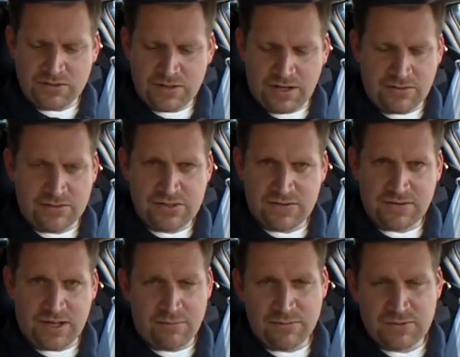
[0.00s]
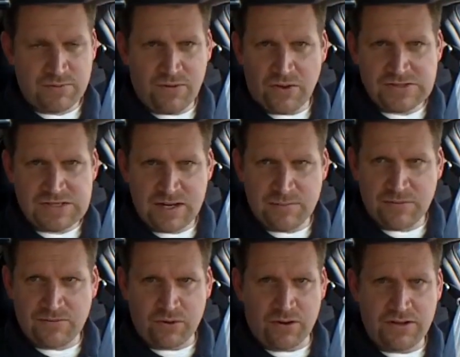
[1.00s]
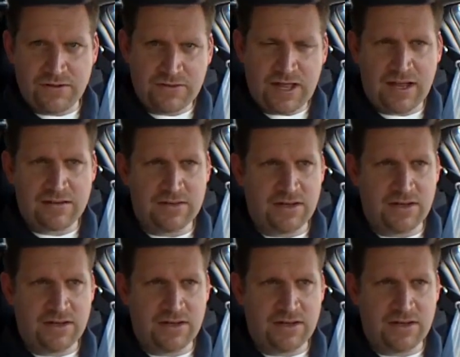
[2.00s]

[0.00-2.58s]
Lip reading: your shift column, which we've all seen them before, they've got,